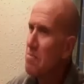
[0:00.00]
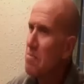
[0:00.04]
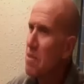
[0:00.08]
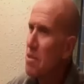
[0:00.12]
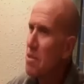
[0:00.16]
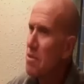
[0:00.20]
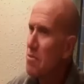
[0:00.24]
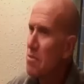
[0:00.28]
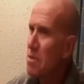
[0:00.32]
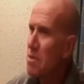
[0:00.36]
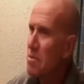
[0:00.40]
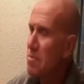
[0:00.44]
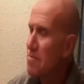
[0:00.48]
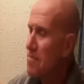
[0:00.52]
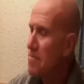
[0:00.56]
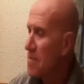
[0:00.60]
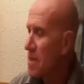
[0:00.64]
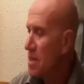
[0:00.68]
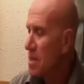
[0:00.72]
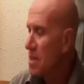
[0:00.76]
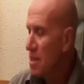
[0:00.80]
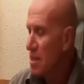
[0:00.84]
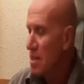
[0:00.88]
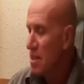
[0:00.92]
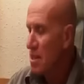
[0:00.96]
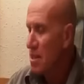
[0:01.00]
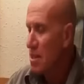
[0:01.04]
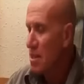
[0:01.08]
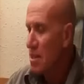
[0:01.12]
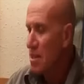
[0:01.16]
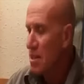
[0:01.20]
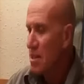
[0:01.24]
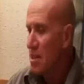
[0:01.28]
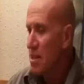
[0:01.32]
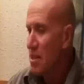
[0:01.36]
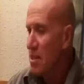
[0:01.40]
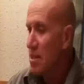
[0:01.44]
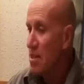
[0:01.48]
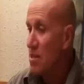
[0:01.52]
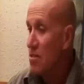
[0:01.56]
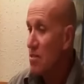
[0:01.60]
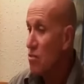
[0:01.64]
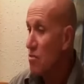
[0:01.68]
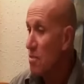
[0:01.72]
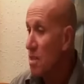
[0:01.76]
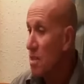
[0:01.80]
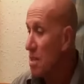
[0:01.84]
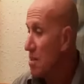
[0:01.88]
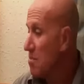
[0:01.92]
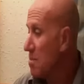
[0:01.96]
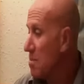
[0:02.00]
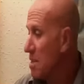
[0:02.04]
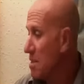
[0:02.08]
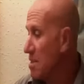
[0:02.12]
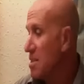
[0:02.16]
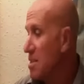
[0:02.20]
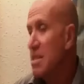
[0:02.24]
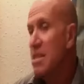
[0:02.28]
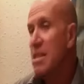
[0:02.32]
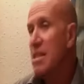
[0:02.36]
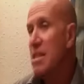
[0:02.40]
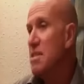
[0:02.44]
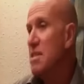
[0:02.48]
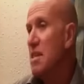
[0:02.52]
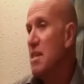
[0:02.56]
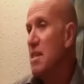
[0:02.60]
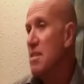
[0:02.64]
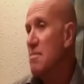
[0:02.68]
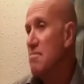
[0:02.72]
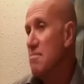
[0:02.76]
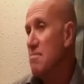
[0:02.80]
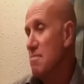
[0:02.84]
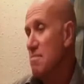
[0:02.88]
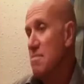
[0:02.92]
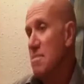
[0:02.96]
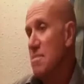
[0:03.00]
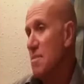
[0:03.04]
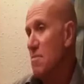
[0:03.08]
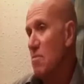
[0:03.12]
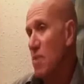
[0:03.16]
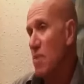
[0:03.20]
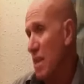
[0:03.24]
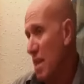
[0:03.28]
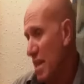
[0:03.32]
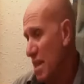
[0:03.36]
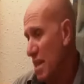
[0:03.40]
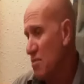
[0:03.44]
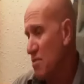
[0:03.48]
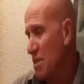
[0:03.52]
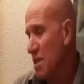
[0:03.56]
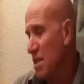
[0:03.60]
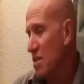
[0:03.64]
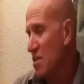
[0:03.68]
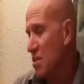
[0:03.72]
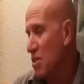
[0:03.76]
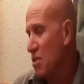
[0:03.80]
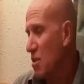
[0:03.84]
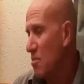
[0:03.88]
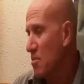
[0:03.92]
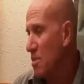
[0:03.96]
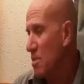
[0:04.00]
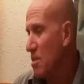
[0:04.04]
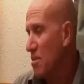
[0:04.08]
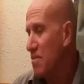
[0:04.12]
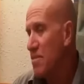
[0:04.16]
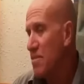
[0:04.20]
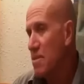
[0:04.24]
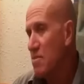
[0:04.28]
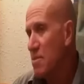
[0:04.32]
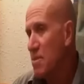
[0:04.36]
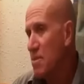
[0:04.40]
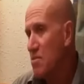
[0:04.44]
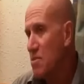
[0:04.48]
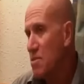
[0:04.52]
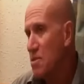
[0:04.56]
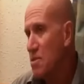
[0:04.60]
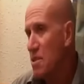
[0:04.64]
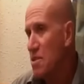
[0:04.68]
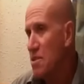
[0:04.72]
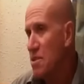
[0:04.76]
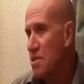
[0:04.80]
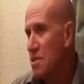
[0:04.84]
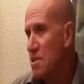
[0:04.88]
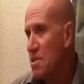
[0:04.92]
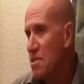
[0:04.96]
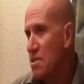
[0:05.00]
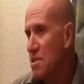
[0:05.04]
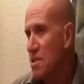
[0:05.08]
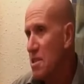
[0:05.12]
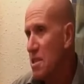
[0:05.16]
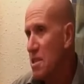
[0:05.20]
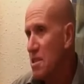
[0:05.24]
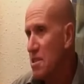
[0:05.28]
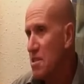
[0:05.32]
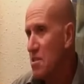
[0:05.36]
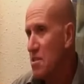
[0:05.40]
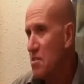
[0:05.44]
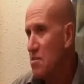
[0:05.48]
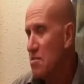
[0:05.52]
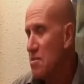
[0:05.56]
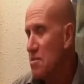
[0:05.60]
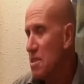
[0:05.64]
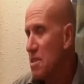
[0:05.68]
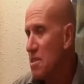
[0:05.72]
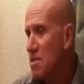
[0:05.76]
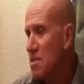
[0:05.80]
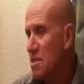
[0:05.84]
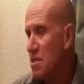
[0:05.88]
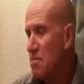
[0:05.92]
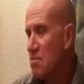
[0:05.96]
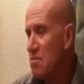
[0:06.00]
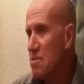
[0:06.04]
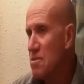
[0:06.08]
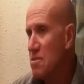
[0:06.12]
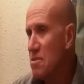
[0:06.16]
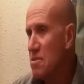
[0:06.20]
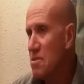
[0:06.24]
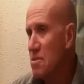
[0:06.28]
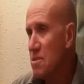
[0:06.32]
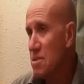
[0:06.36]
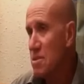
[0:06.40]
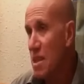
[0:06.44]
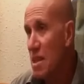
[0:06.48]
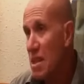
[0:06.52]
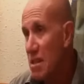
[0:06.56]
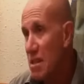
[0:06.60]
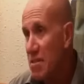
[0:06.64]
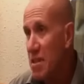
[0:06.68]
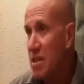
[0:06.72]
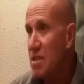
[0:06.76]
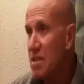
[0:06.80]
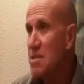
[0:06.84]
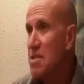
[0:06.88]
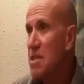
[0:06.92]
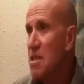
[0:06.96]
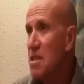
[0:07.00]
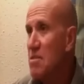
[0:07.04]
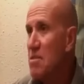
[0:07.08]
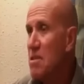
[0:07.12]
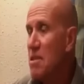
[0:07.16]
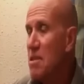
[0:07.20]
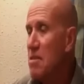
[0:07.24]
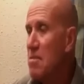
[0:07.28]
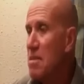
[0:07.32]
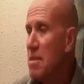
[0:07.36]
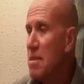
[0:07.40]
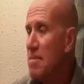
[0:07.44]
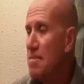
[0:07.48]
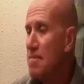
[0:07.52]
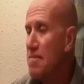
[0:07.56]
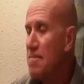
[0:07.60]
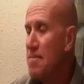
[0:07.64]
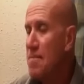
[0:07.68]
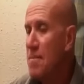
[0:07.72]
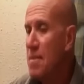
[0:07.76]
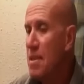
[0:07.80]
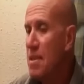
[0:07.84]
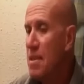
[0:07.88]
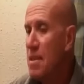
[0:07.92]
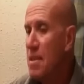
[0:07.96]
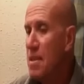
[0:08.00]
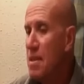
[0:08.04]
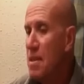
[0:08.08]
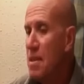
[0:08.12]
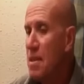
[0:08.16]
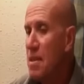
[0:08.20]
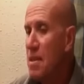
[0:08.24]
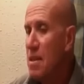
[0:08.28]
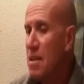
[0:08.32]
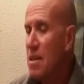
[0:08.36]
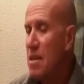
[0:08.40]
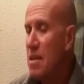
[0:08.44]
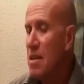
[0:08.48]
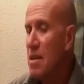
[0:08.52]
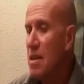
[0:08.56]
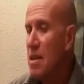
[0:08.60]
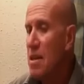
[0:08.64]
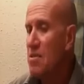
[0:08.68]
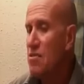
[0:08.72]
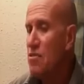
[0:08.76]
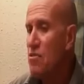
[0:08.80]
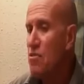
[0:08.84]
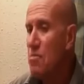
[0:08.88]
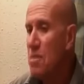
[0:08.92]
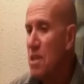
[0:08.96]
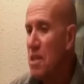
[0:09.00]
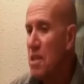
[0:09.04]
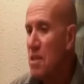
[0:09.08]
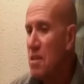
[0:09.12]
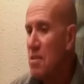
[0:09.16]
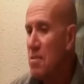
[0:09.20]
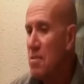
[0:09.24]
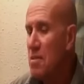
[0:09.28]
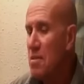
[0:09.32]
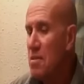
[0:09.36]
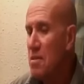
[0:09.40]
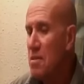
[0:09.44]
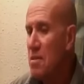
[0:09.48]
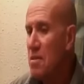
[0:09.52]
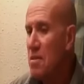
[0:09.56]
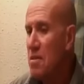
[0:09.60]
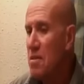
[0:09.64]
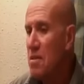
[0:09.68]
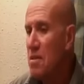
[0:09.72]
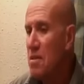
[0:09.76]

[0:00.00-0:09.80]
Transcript: just didn't bother with them. Uh, to me, immediately, as I well, I had to get a copy of them. It was not an easy thing in those days. I was still living in Saudi Arabia, and to me,